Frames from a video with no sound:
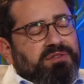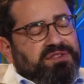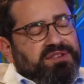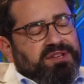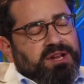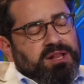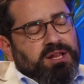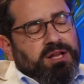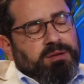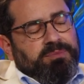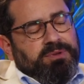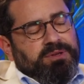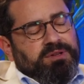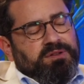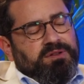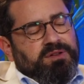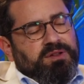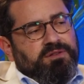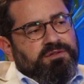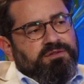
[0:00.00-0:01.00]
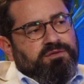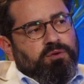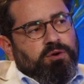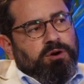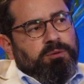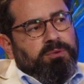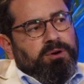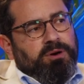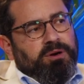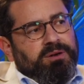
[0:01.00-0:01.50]
Salaam is the
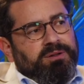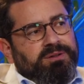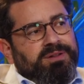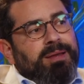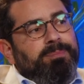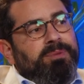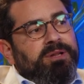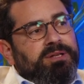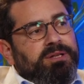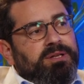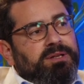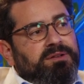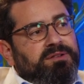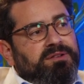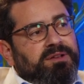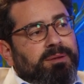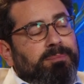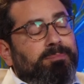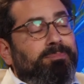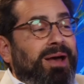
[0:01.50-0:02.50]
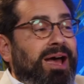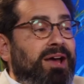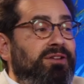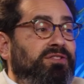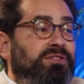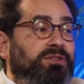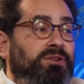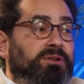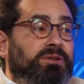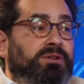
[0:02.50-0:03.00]
former Lebanese
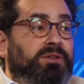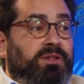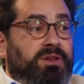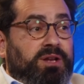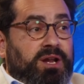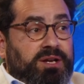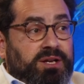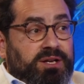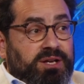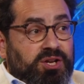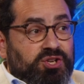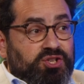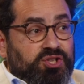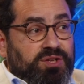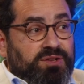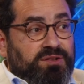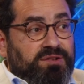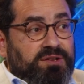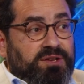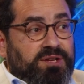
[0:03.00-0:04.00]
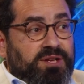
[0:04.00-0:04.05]
ambassador to the United Nations.